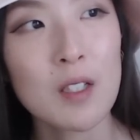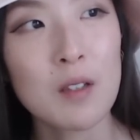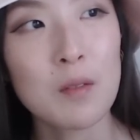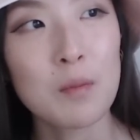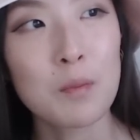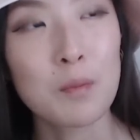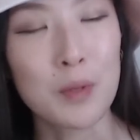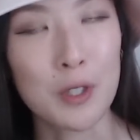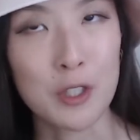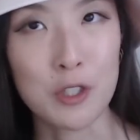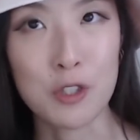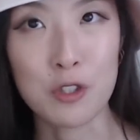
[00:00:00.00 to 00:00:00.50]

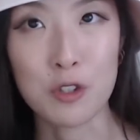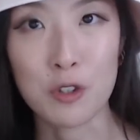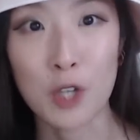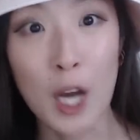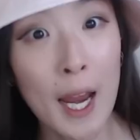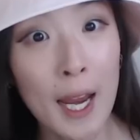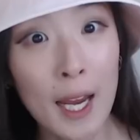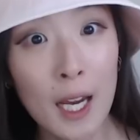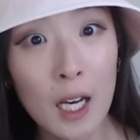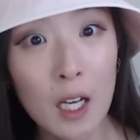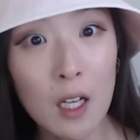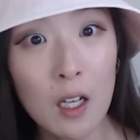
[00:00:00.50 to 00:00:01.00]

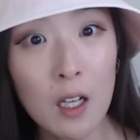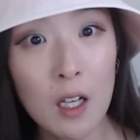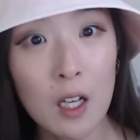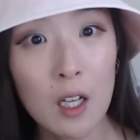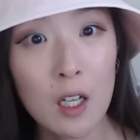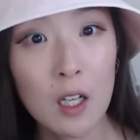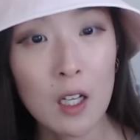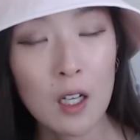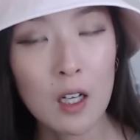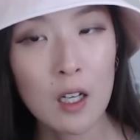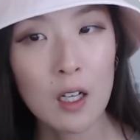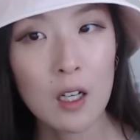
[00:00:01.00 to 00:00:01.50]
betraying
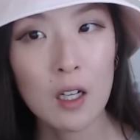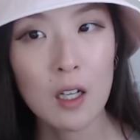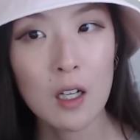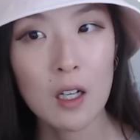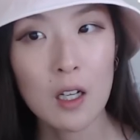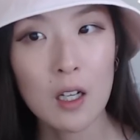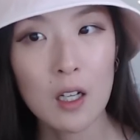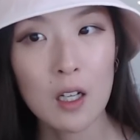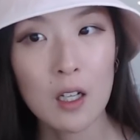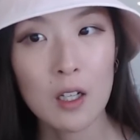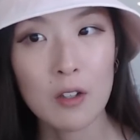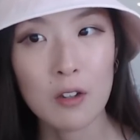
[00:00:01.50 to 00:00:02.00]

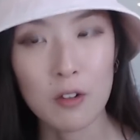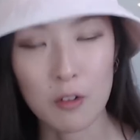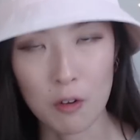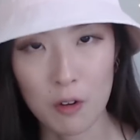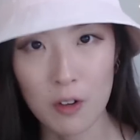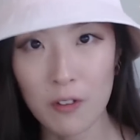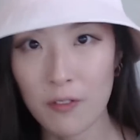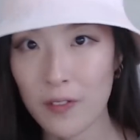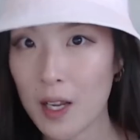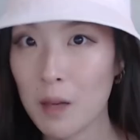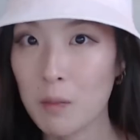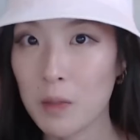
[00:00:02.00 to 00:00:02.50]

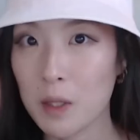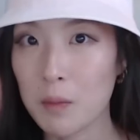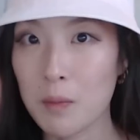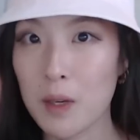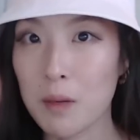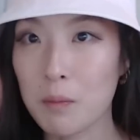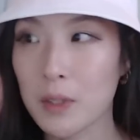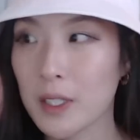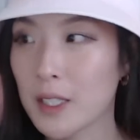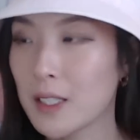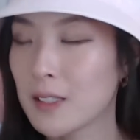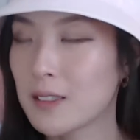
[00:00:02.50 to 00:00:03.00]
your family
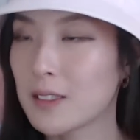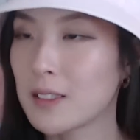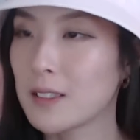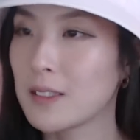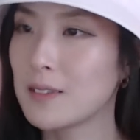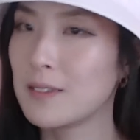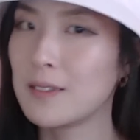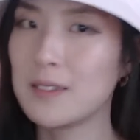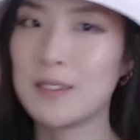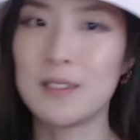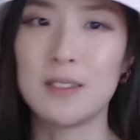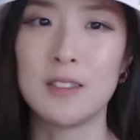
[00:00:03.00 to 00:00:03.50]
member it's like
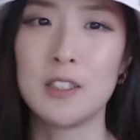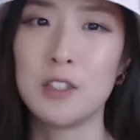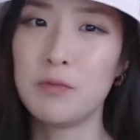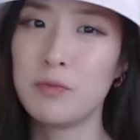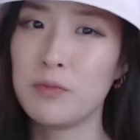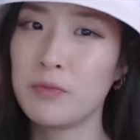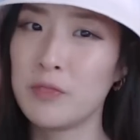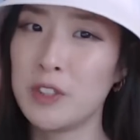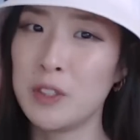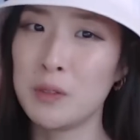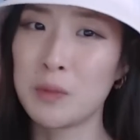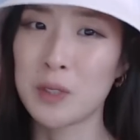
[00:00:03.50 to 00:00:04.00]
oh uh-uh
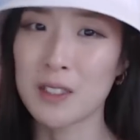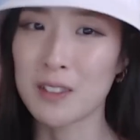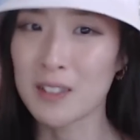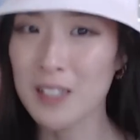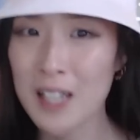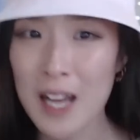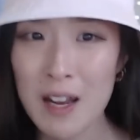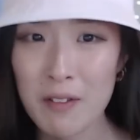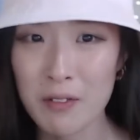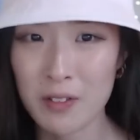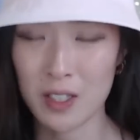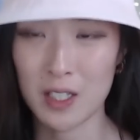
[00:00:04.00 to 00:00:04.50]
you were
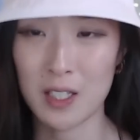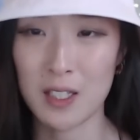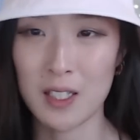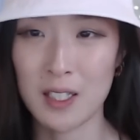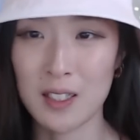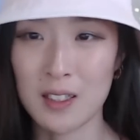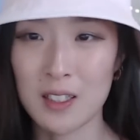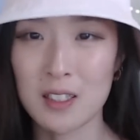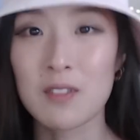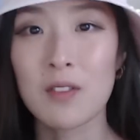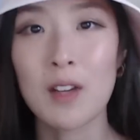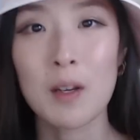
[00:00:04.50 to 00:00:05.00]
never
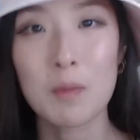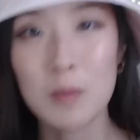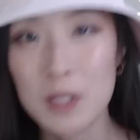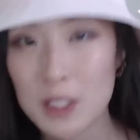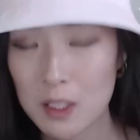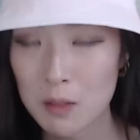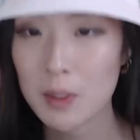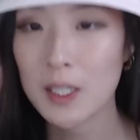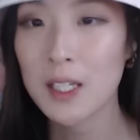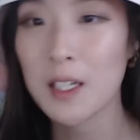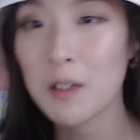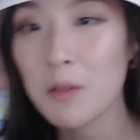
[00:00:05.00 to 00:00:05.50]
in this family
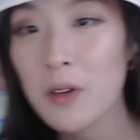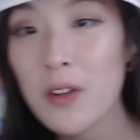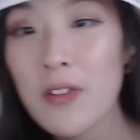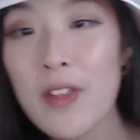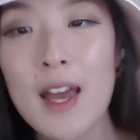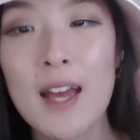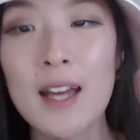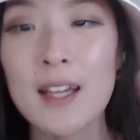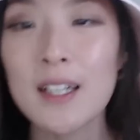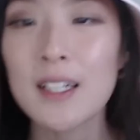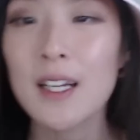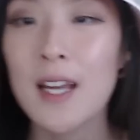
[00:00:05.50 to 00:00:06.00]
to begin with,
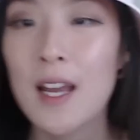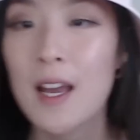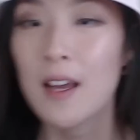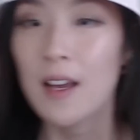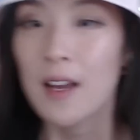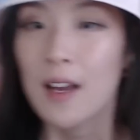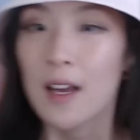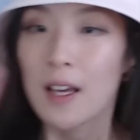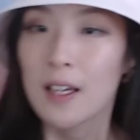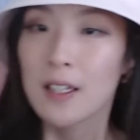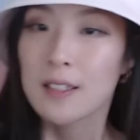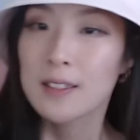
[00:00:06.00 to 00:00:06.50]
and
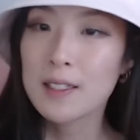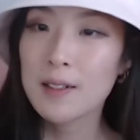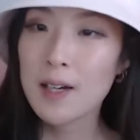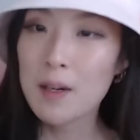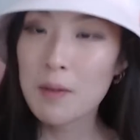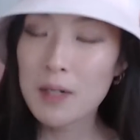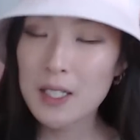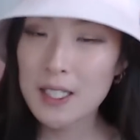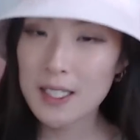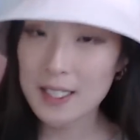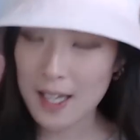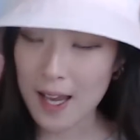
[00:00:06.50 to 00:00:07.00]
so I
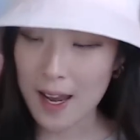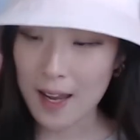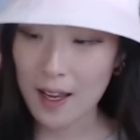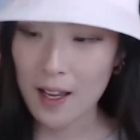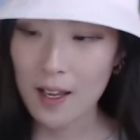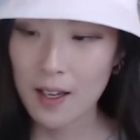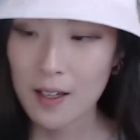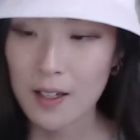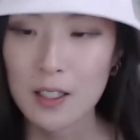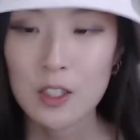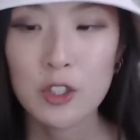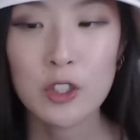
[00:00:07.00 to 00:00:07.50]
want to say,
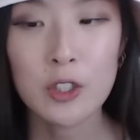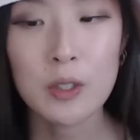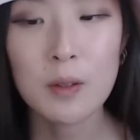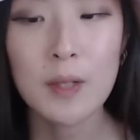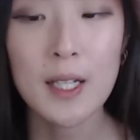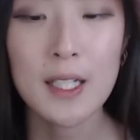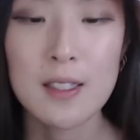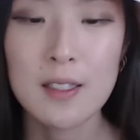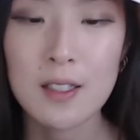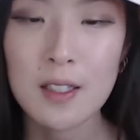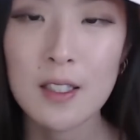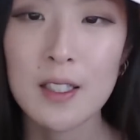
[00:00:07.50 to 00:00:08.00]
to
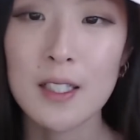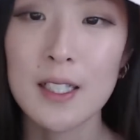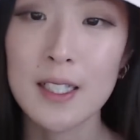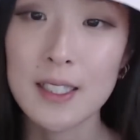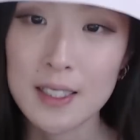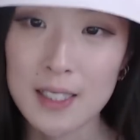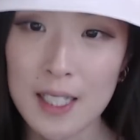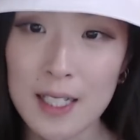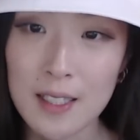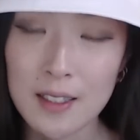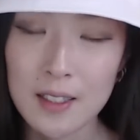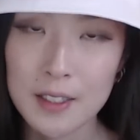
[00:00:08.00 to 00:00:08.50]
a certain
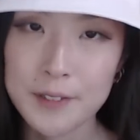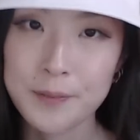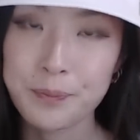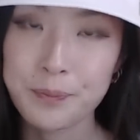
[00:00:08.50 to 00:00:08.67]
extent,